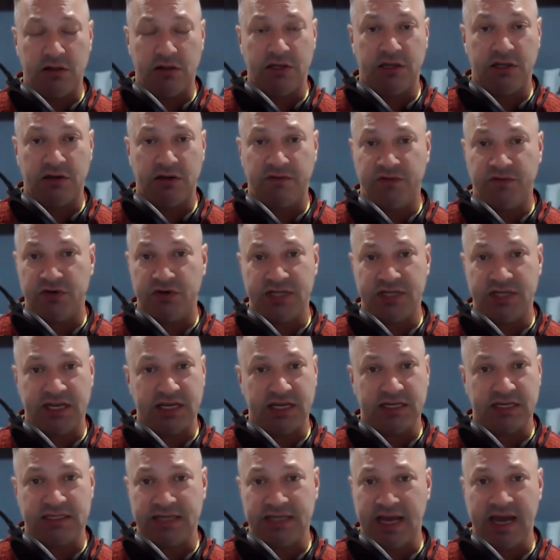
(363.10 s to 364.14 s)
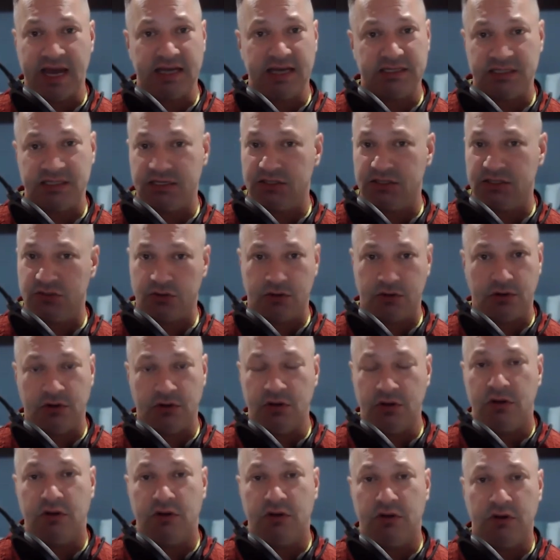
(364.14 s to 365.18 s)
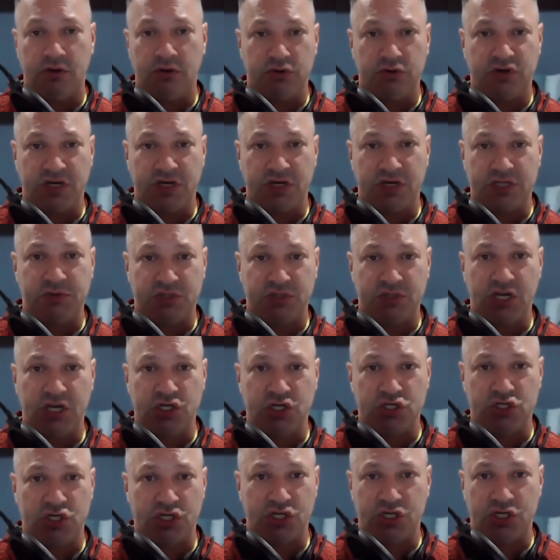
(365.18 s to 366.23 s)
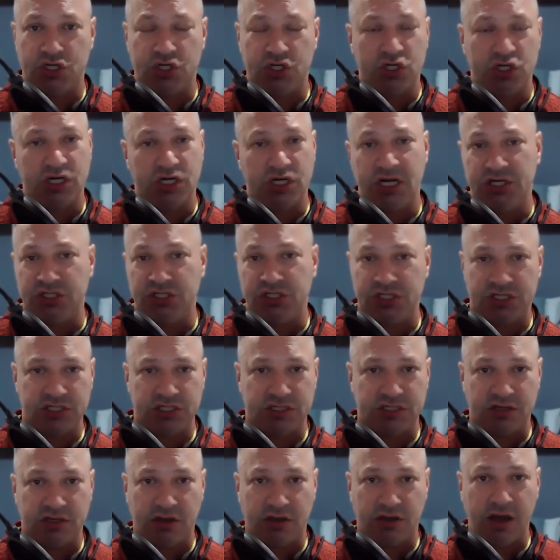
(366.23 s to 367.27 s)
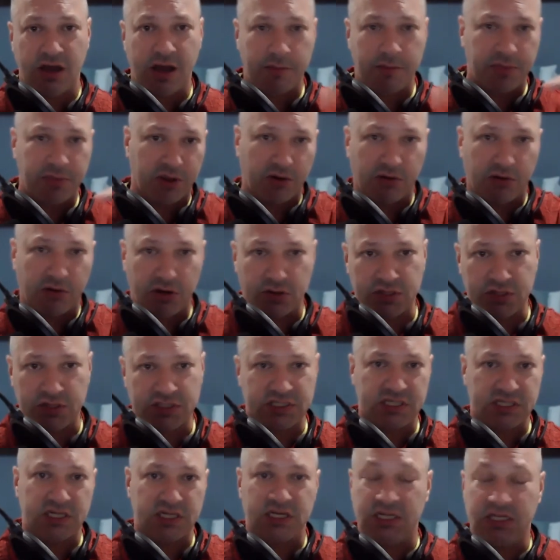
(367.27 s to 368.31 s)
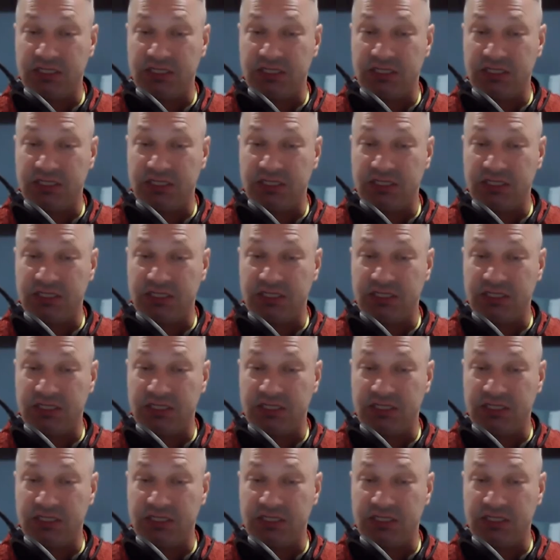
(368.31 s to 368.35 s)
And if you're taking taxis or your own transportation, you're not just hopping around the city.